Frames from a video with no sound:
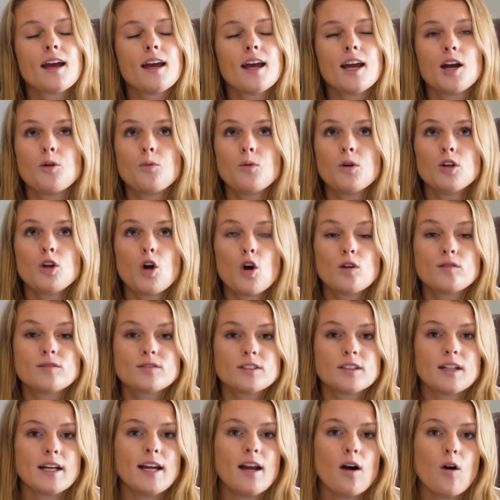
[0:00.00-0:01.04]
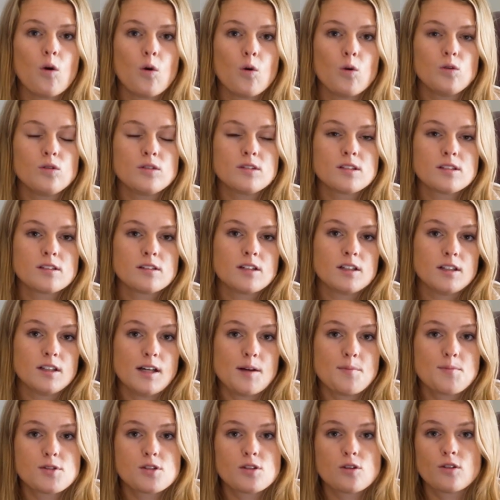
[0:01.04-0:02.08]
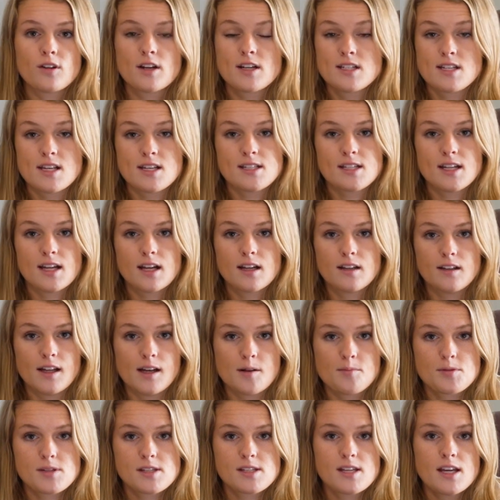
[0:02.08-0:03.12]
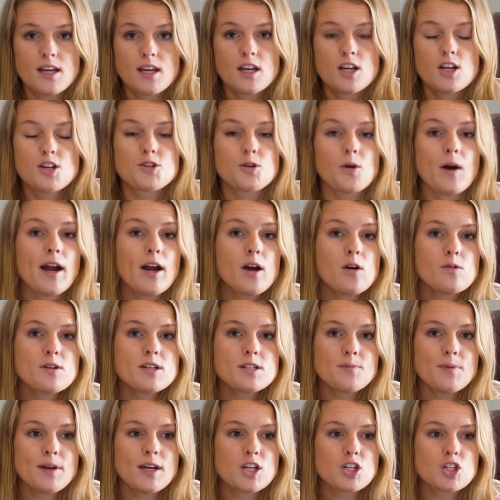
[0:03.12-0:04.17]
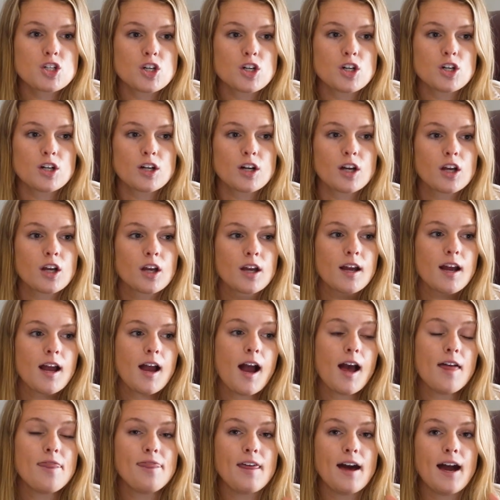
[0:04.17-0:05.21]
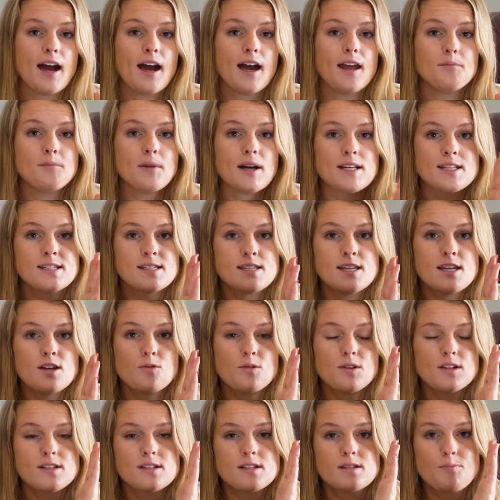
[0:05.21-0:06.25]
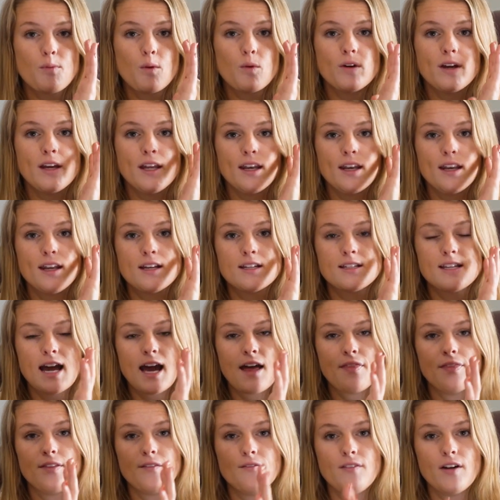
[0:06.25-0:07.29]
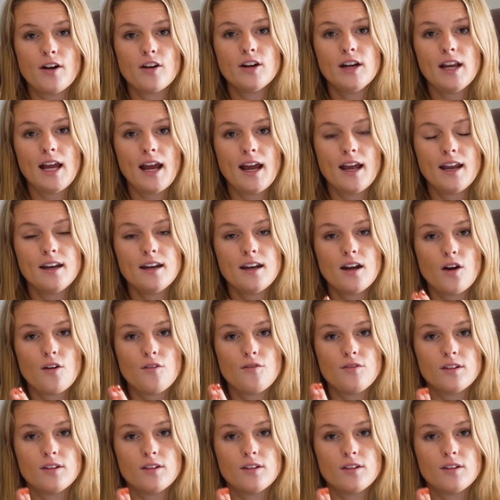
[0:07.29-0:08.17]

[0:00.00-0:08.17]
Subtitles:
It will overwrite old clips or existing clips. So I always make sure that my sequence point is at the very end of